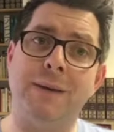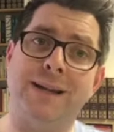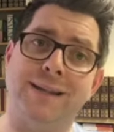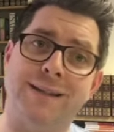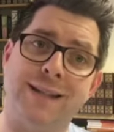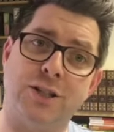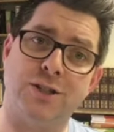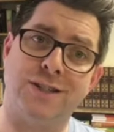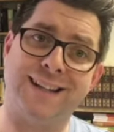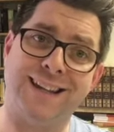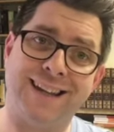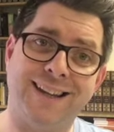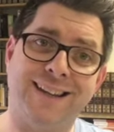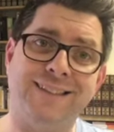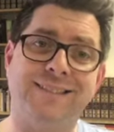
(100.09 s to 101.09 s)
meditation
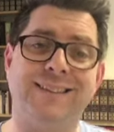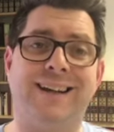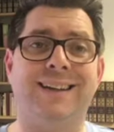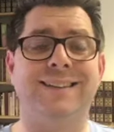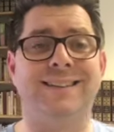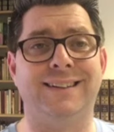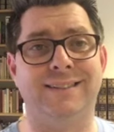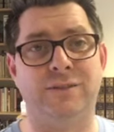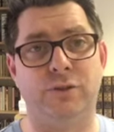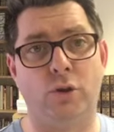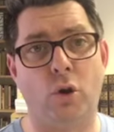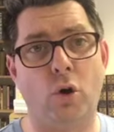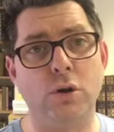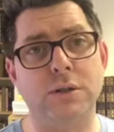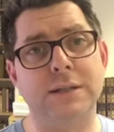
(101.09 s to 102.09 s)
is and is
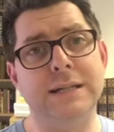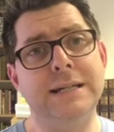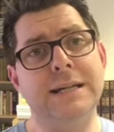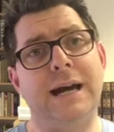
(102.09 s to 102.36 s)
not,